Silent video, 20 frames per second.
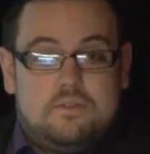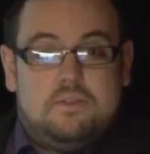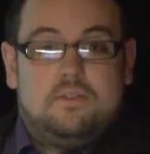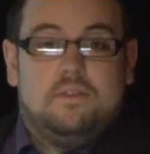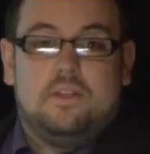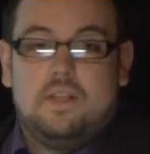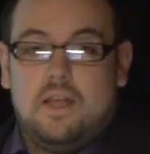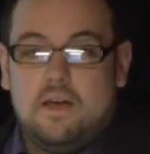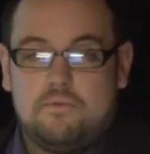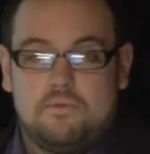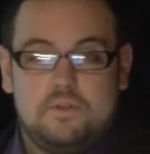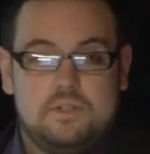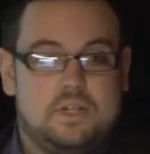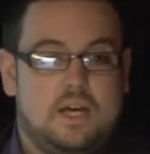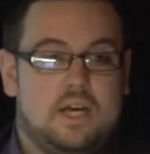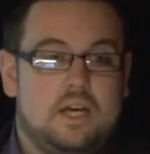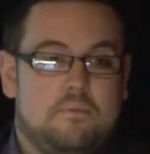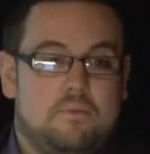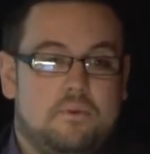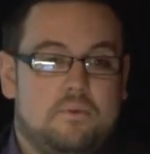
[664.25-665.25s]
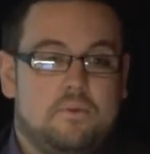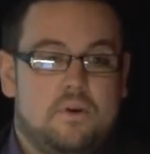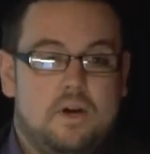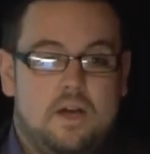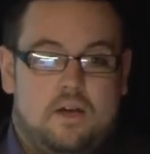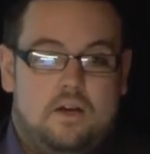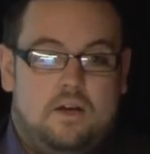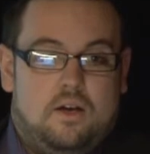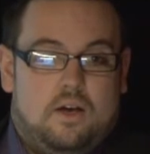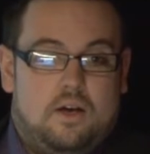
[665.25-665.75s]
and every table
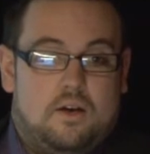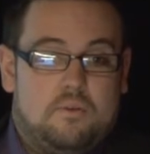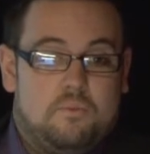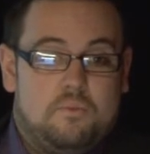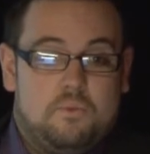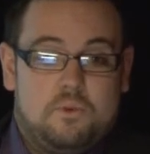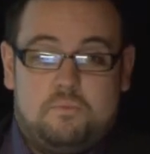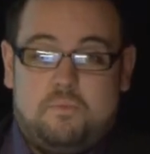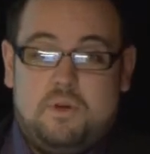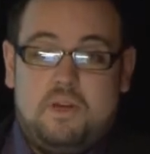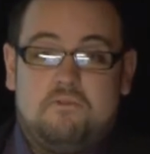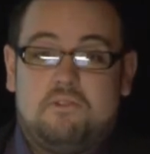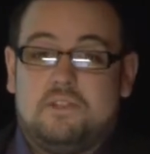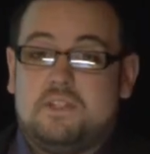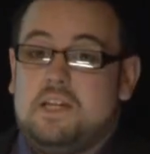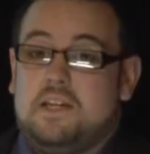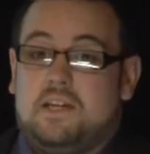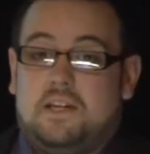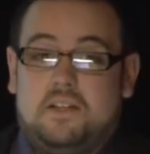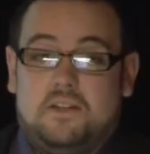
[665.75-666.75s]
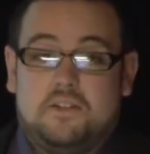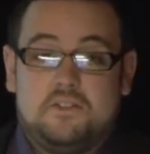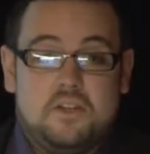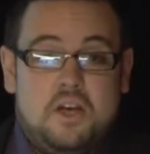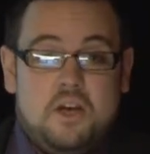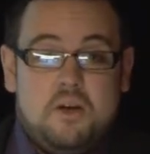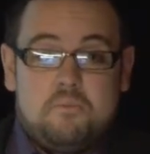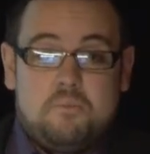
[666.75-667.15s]
would be ridiculous.